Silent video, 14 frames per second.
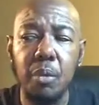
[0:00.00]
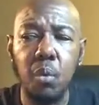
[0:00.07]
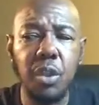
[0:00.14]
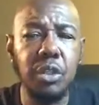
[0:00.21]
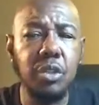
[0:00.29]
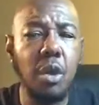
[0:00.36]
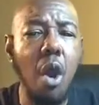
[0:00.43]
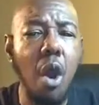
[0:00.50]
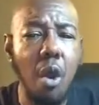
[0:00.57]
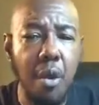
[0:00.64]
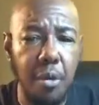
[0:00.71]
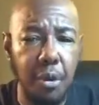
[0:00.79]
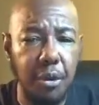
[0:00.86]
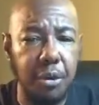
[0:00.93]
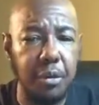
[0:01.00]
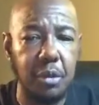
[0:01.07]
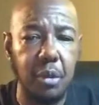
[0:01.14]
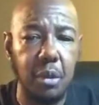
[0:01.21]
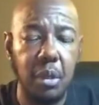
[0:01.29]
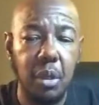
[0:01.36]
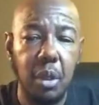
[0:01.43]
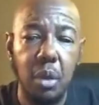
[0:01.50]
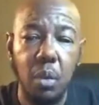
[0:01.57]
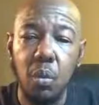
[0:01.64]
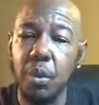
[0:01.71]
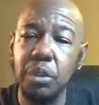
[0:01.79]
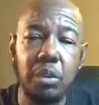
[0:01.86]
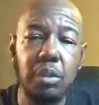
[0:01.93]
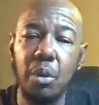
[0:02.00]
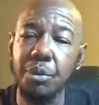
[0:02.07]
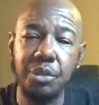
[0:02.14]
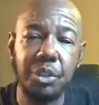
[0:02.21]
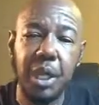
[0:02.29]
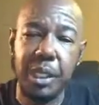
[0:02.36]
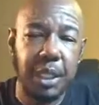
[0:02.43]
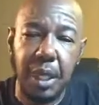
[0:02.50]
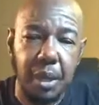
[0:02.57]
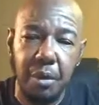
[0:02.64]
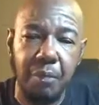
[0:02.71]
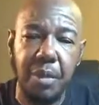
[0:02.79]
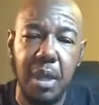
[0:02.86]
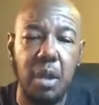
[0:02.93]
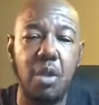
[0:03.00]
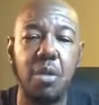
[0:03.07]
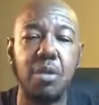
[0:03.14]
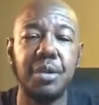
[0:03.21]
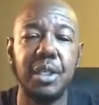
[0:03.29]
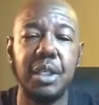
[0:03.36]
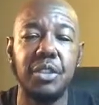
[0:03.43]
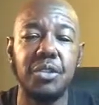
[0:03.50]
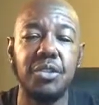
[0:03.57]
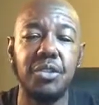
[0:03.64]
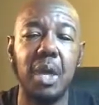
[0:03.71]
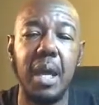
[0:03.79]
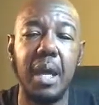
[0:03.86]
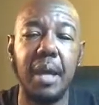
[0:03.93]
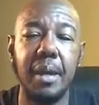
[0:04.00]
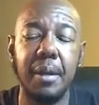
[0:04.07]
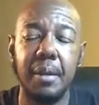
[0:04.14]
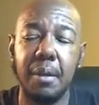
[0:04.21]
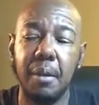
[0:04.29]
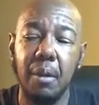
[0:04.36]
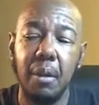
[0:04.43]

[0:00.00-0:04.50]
when you're hurt, when you don't take care of that hurt inside,